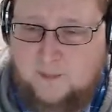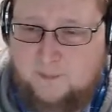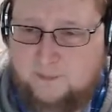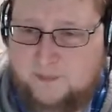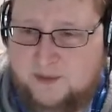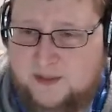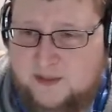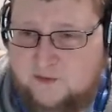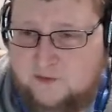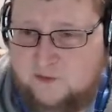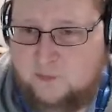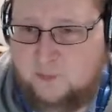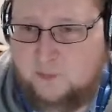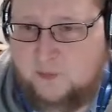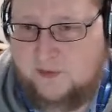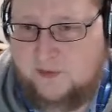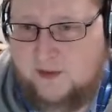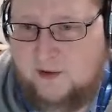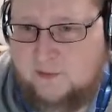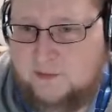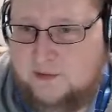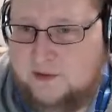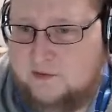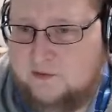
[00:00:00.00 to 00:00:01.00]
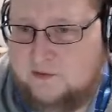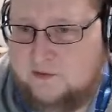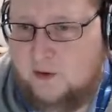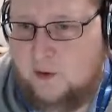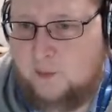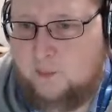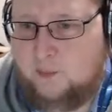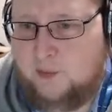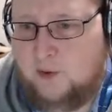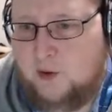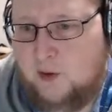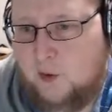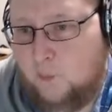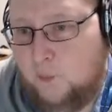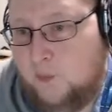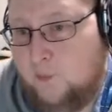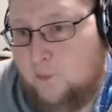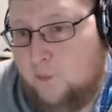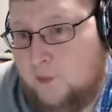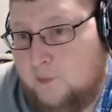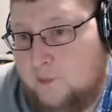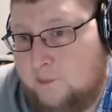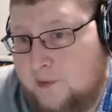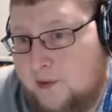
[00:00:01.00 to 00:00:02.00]
because without his help, we
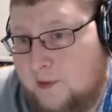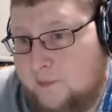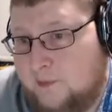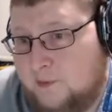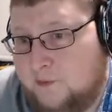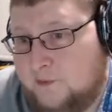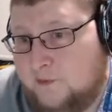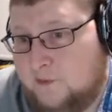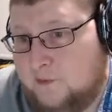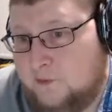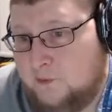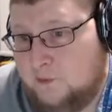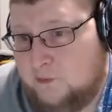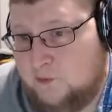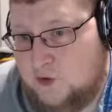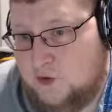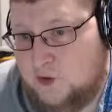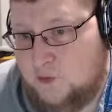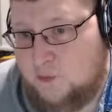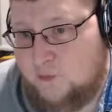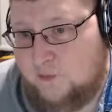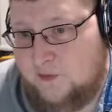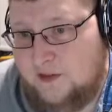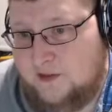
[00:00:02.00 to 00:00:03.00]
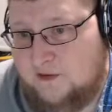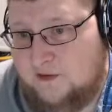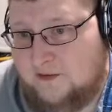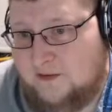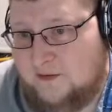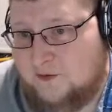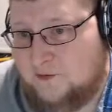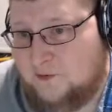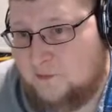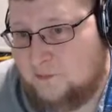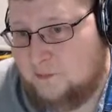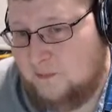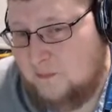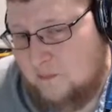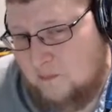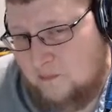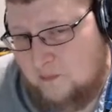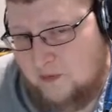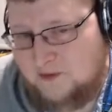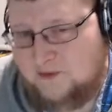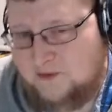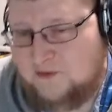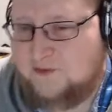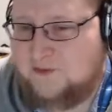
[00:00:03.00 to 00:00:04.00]
wouldn't be able to do these as
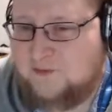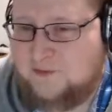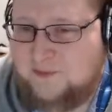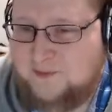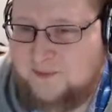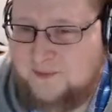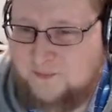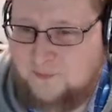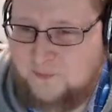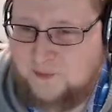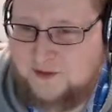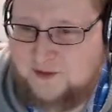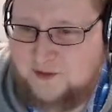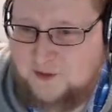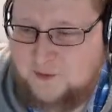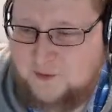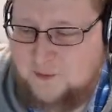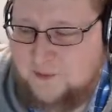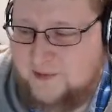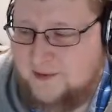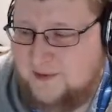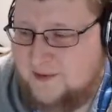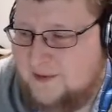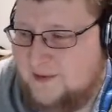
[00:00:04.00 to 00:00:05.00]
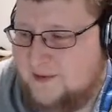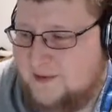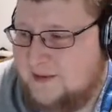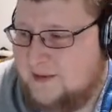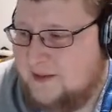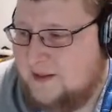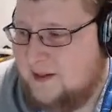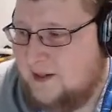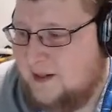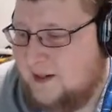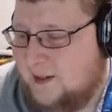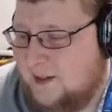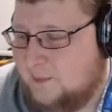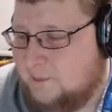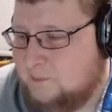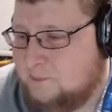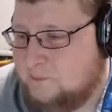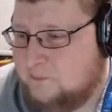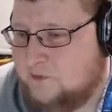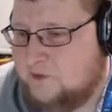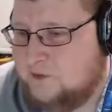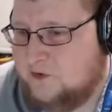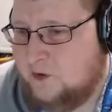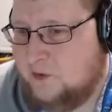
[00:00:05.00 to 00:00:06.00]
much as we do.
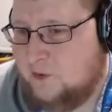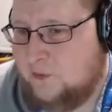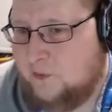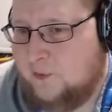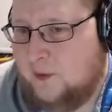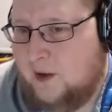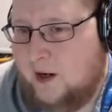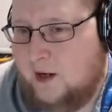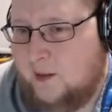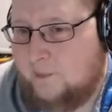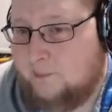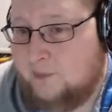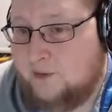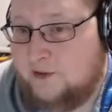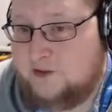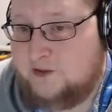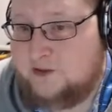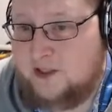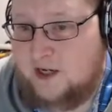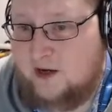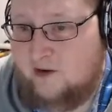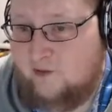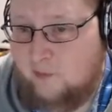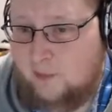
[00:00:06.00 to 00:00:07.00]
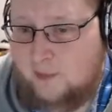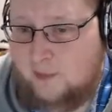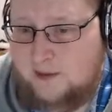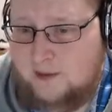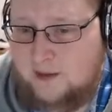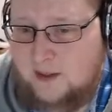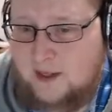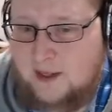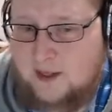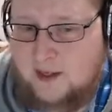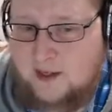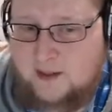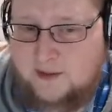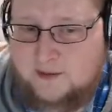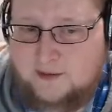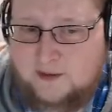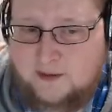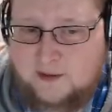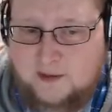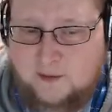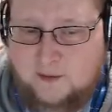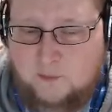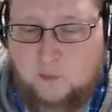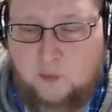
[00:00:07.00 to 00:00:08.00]
So I appreciate everybody, and
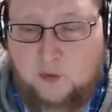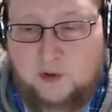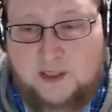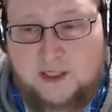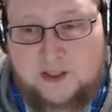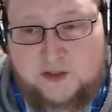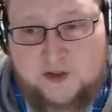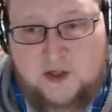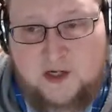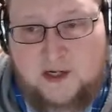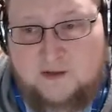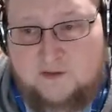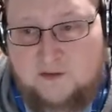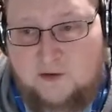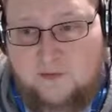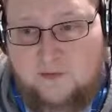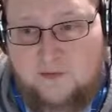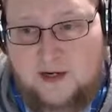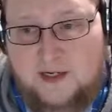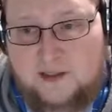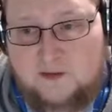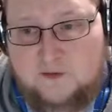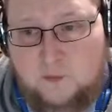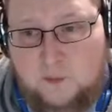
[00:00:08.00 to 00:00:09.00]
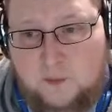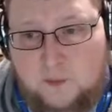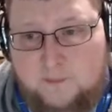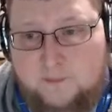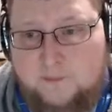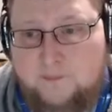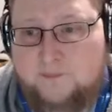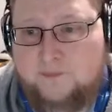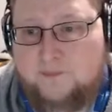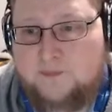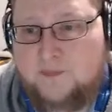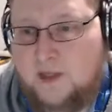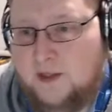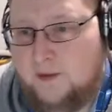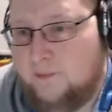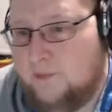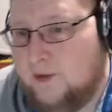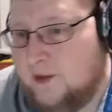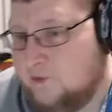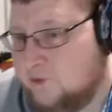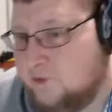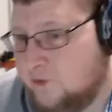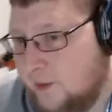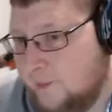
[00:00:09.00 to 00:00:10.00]
we'll catch you guys on the next one.
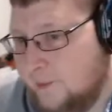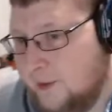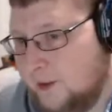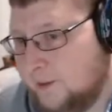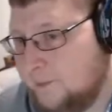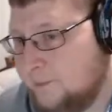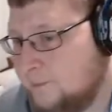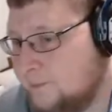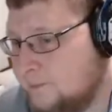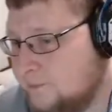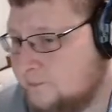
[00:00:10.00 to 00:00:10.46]
Thanks for coming in.